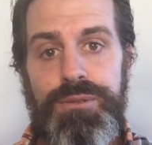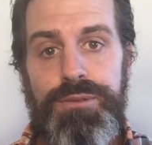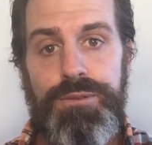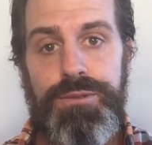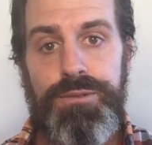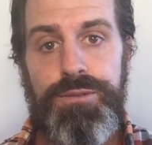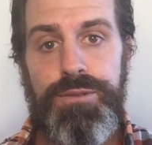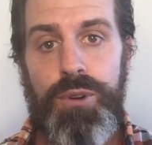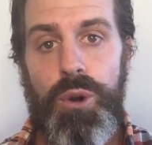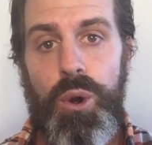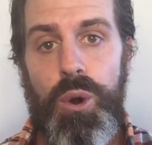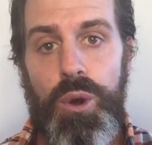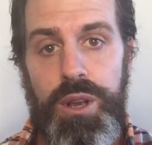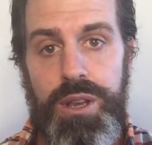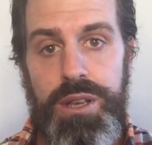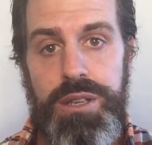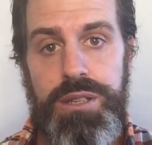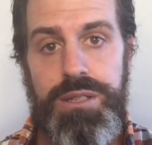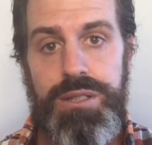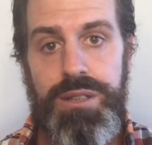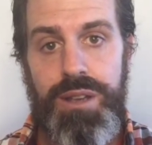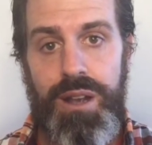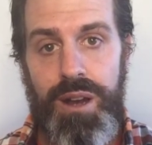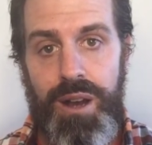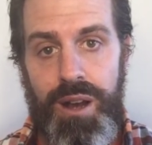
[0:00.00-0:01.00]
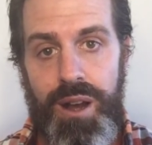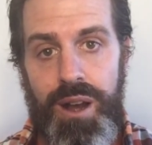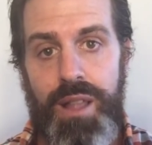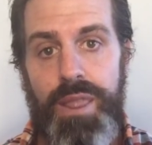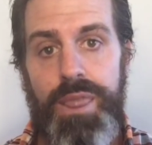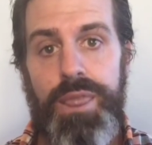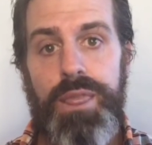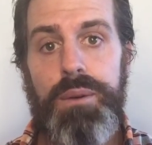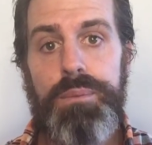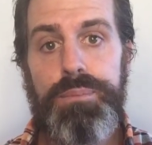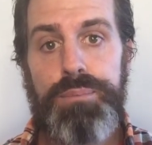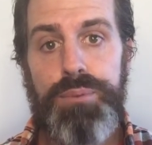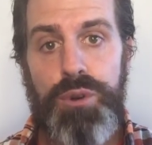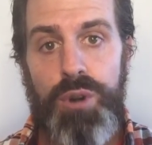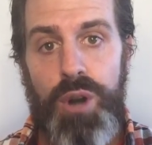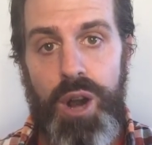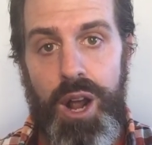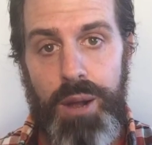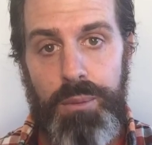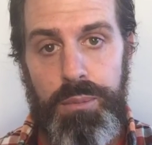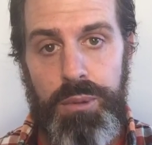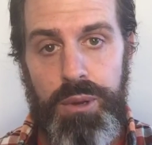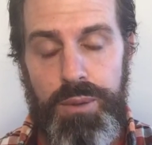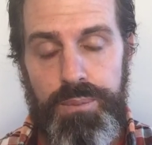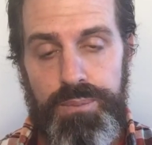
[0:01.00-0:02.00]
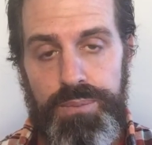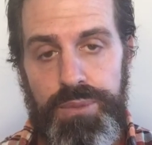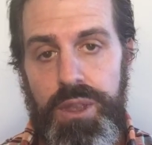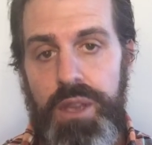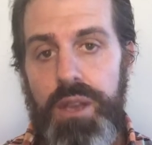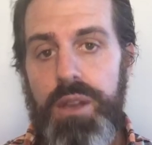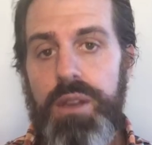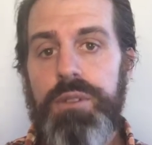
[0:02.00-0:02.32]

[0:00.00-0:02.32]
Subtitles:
focused on the problem,